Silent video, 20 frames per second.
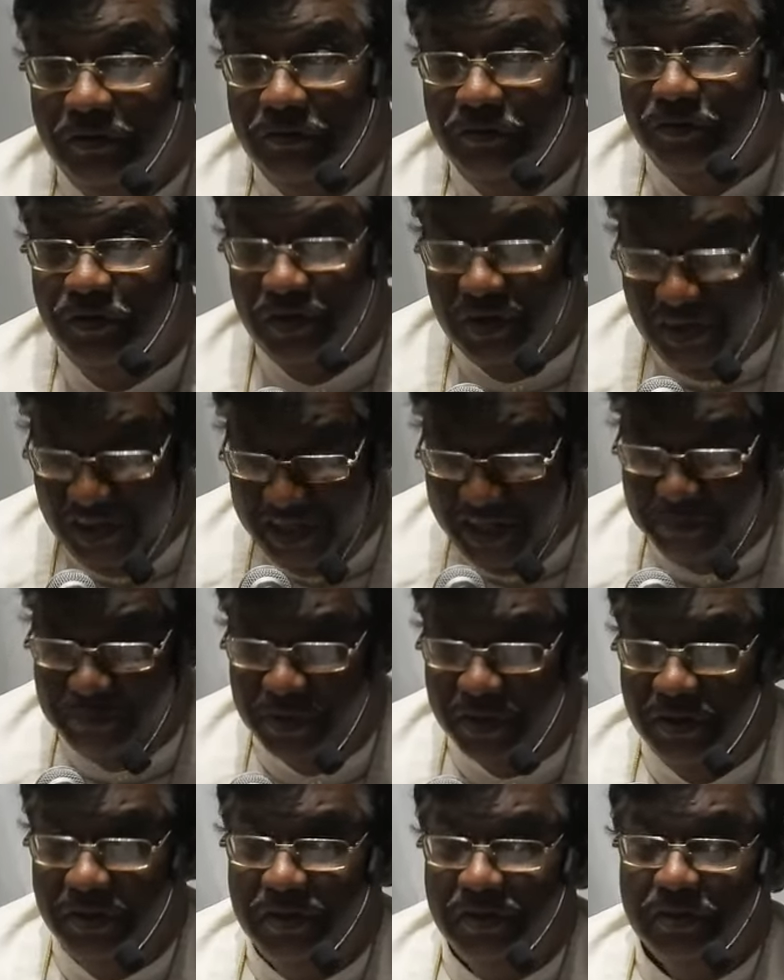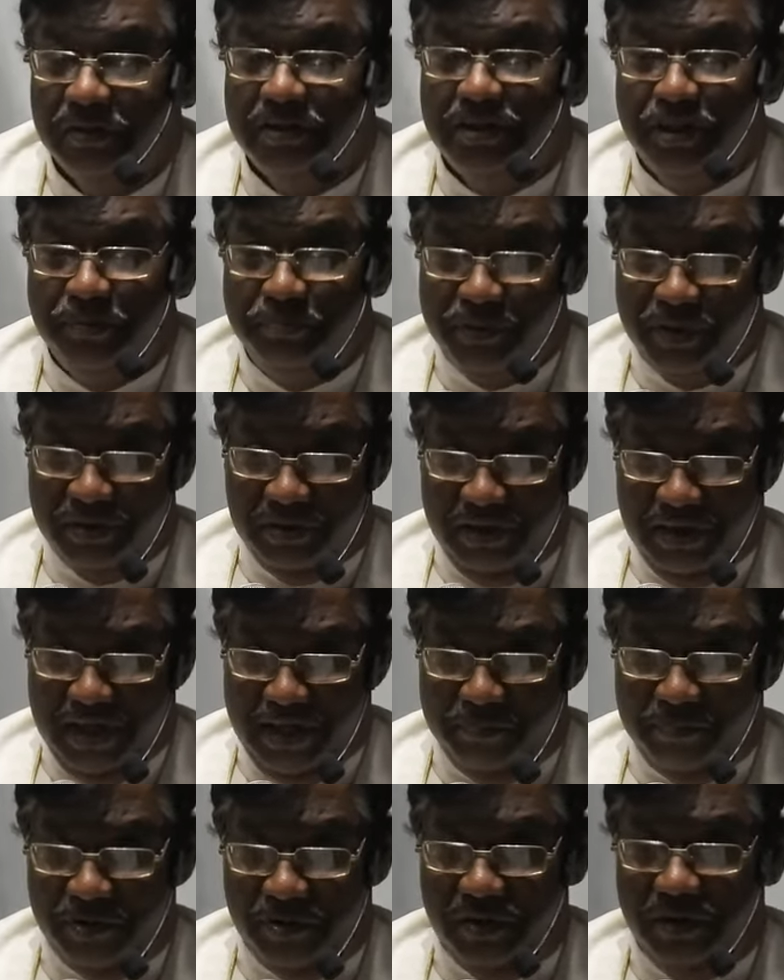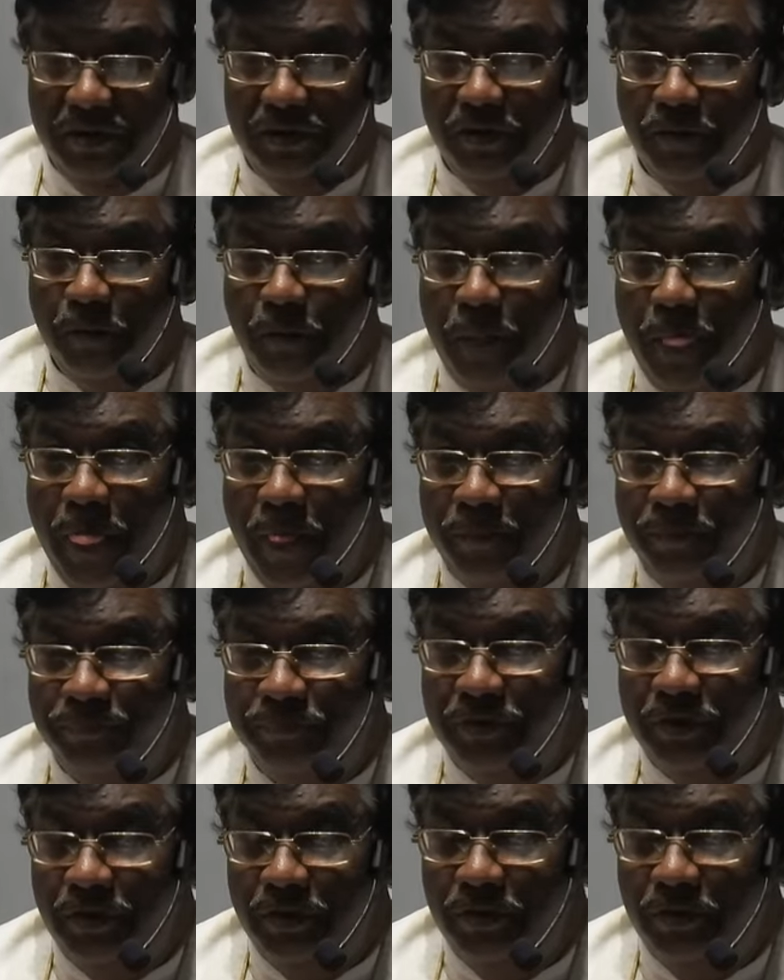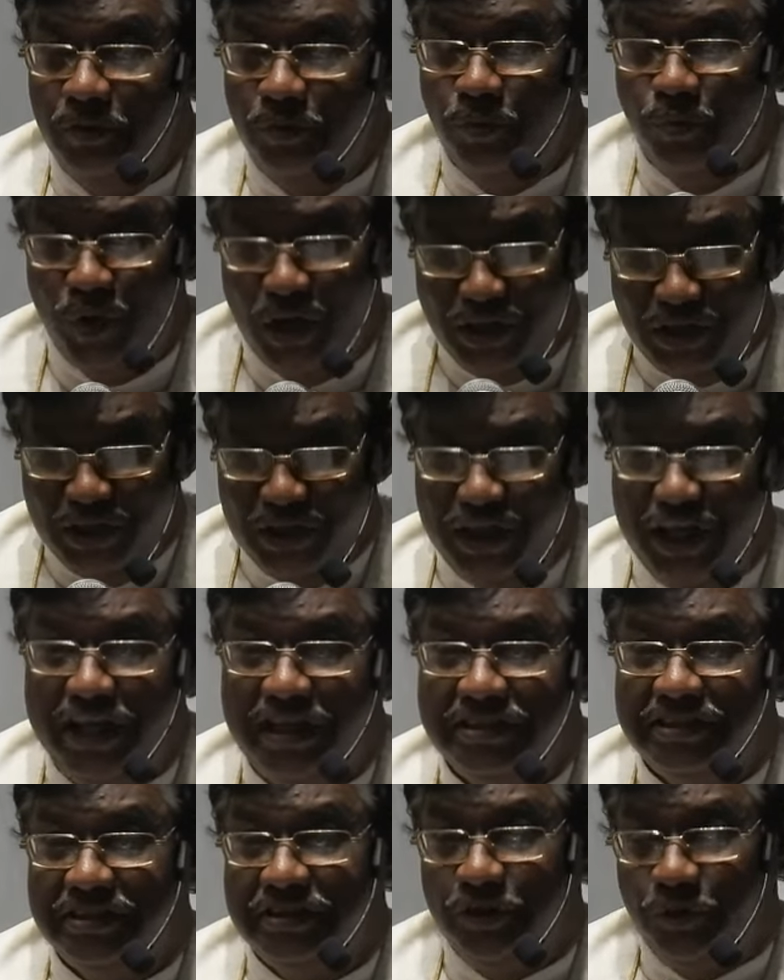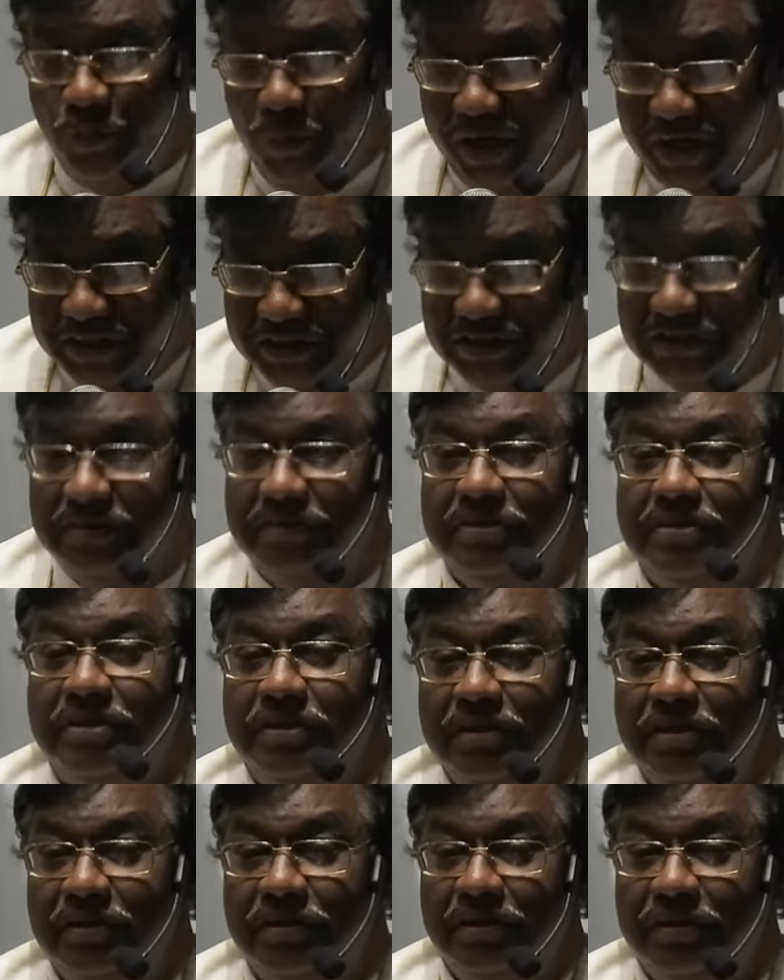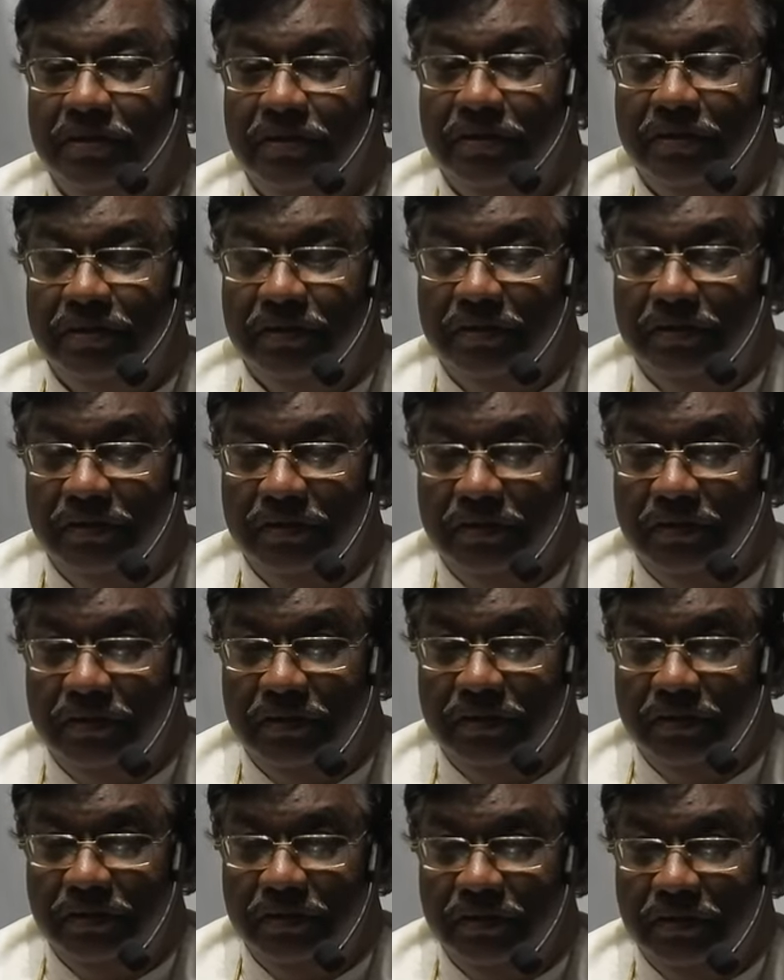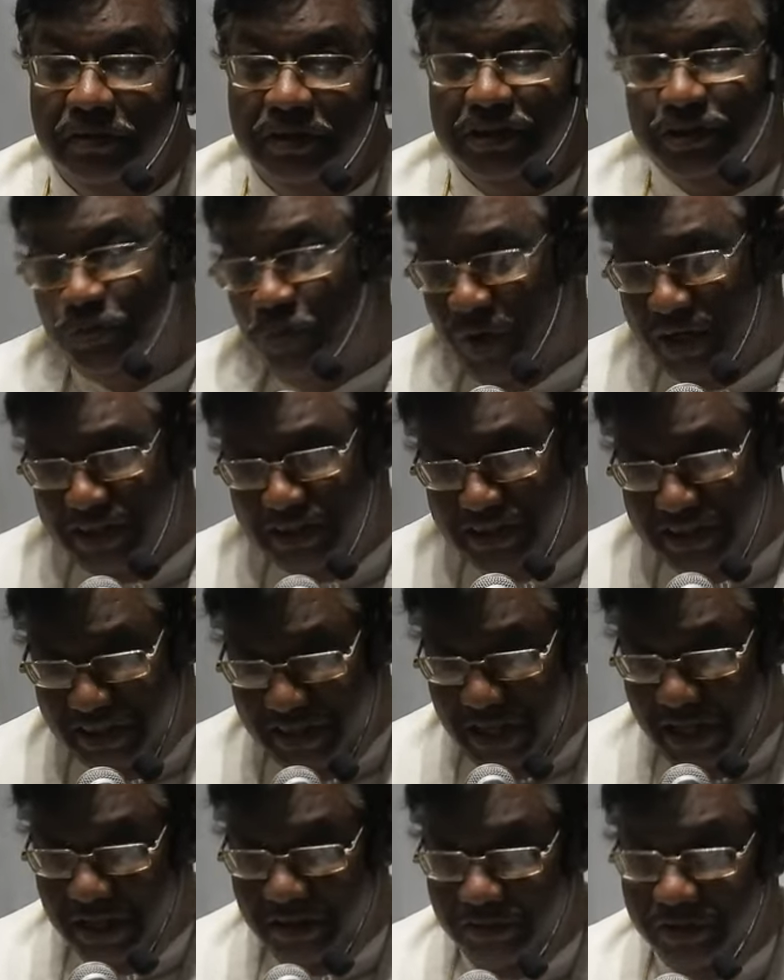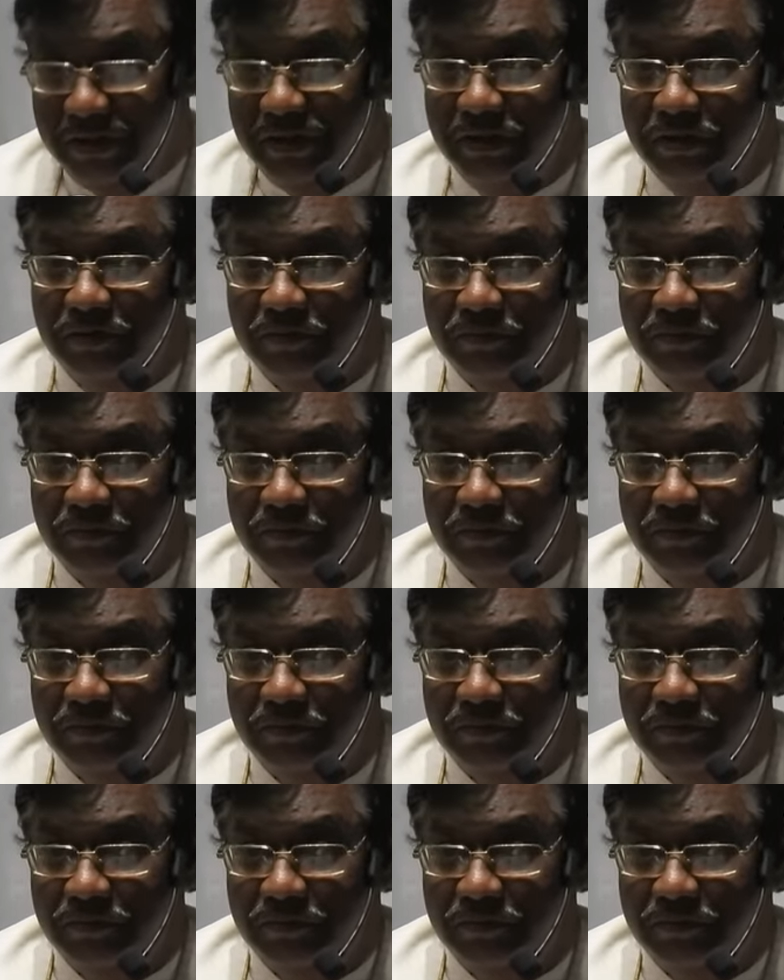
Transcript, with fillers: For a laborer, typical laborer, one day's wages is one denarii.